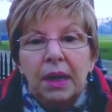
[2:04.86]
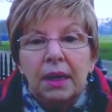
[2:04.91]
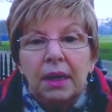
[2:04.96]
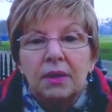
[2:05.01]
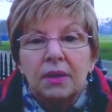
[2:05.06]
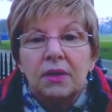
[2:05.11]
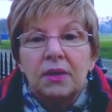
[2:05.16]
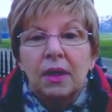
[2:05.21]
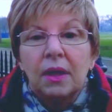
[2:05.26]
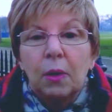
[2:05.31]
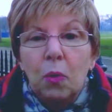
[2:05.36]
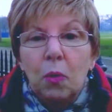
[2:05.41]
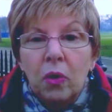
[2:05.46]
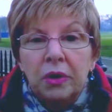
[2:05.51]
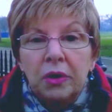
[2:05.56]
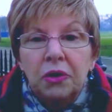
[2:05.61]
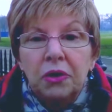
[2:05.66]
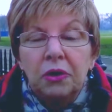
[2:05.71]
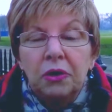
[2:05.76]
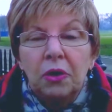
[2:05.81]
because they'll
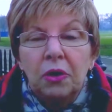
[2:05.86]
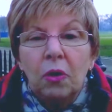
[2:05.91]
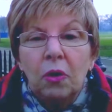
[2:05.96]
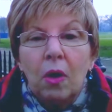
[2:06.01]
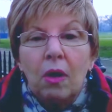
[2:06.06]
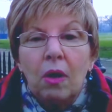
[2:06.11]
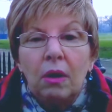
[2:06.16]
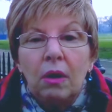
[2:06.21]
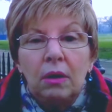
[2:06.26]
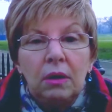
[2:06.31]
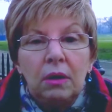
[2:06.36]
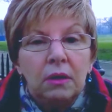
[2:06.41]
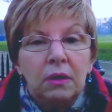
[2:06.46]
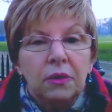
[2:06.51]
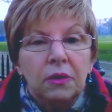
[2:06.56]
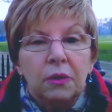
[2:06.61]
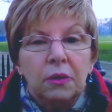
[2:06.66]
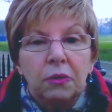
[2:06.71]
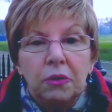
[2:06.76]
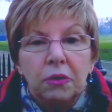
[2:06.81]
want to know all
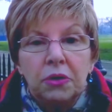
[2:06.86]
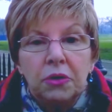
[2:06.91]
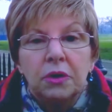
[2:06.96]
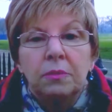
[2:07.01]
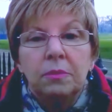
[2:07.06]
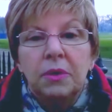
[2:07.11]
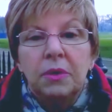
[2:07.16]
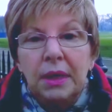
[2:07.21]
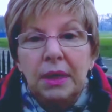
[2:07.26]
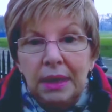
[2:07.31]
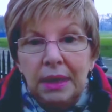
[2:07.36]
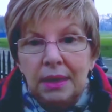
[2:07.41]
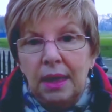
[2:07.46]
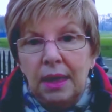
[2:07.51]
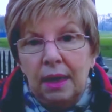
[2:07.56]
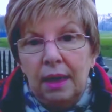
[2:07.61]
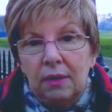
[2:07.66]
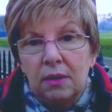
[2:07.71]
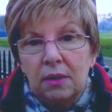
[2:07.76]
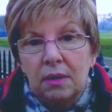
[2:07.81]
the gruesome
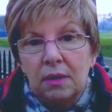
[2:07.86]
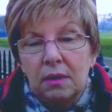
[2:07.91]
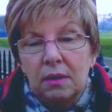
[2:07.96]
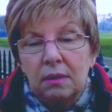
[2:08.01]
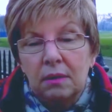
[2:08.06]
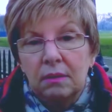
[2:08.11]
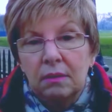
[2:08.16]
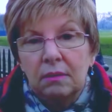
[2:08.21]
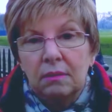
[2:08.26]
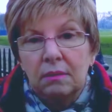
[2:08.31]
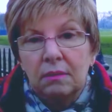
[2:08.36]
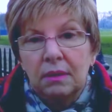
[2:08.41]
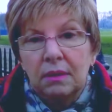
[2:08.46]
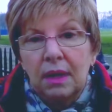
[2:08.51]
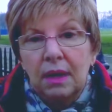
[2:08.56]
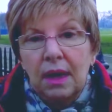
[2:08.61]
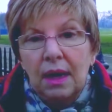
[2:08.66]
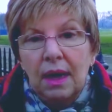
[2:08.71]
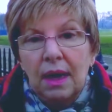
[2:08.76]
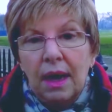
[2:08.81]
details
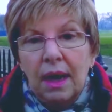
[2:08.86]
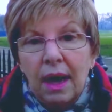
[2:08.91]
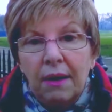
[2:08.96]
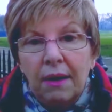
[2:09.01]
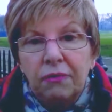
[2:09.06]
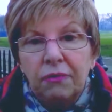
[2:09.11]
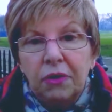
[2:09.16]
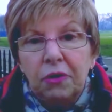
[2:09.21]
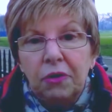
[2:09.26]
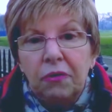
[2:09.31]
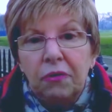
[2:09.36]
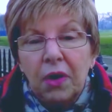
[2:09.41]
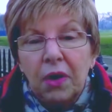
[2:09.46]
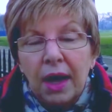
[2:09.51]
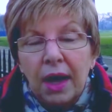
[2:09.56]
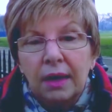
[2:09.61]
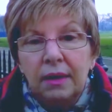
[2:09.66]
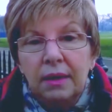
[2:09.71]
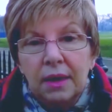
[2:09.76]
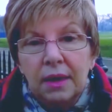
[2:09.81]
after
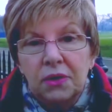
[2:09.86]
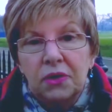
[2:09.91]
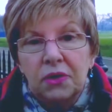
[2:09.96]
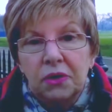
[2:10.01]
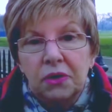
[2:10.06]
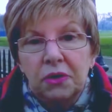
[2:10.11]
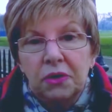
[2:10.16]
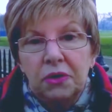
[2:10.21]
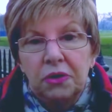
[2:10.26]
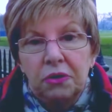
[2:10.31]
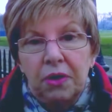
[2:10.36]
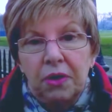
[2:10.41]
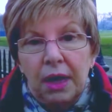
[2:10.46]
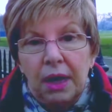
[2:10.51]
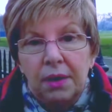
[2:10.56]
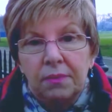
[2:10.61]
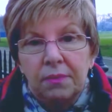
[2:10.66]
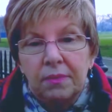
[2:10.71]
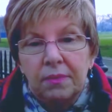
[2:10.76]
you've had this surgery.